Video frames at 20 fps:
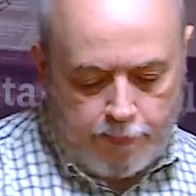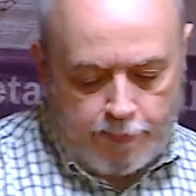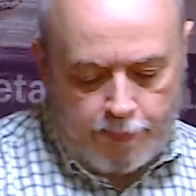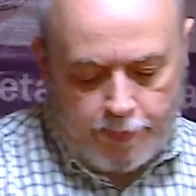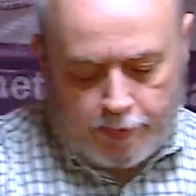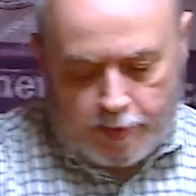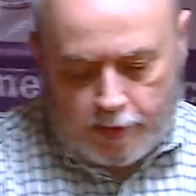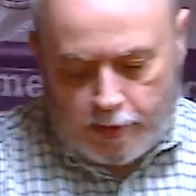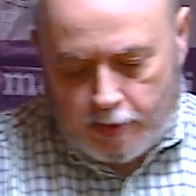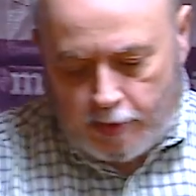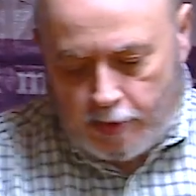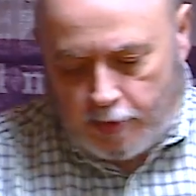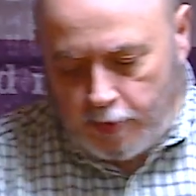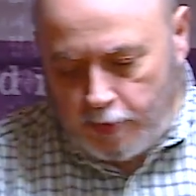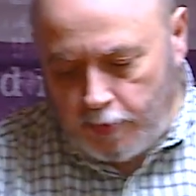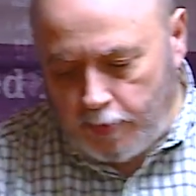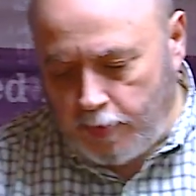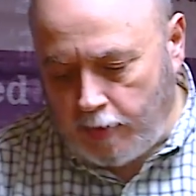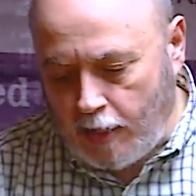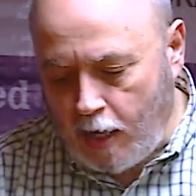
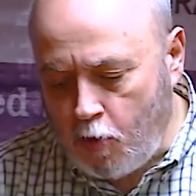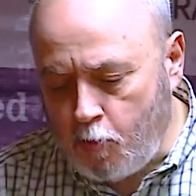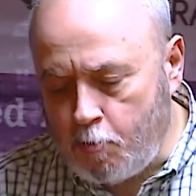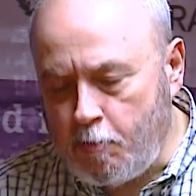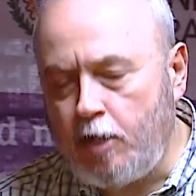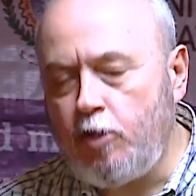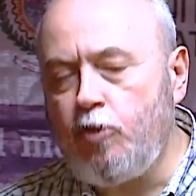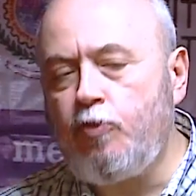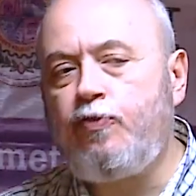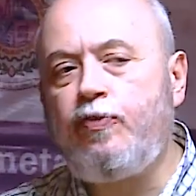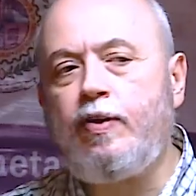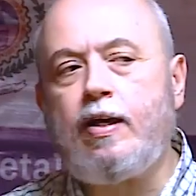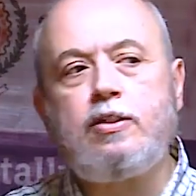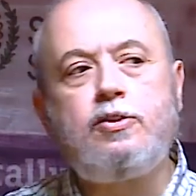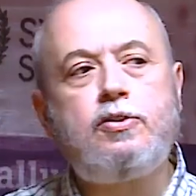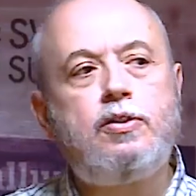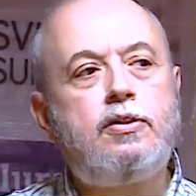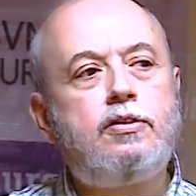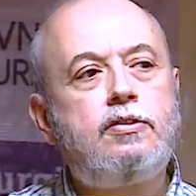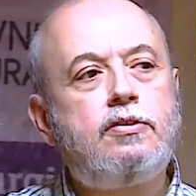now
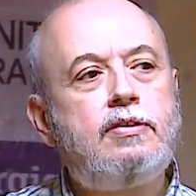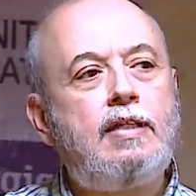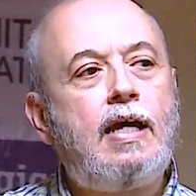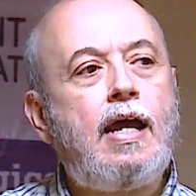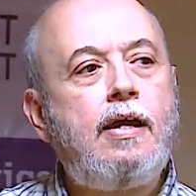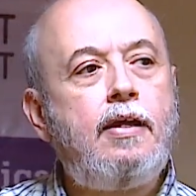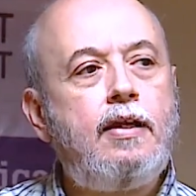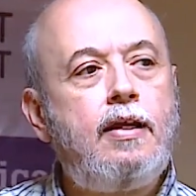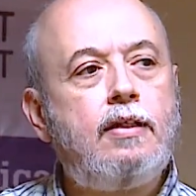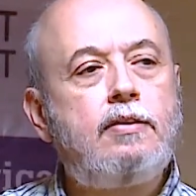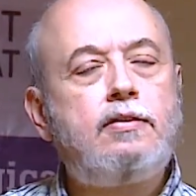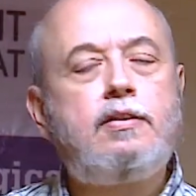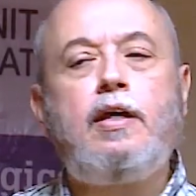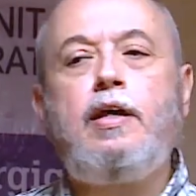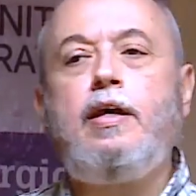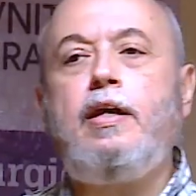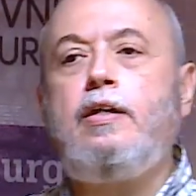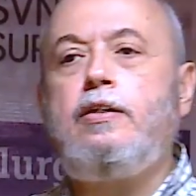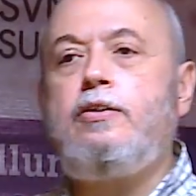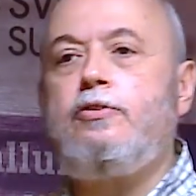manufacture direct
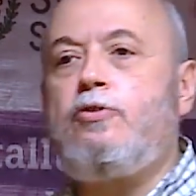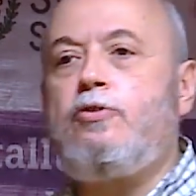ink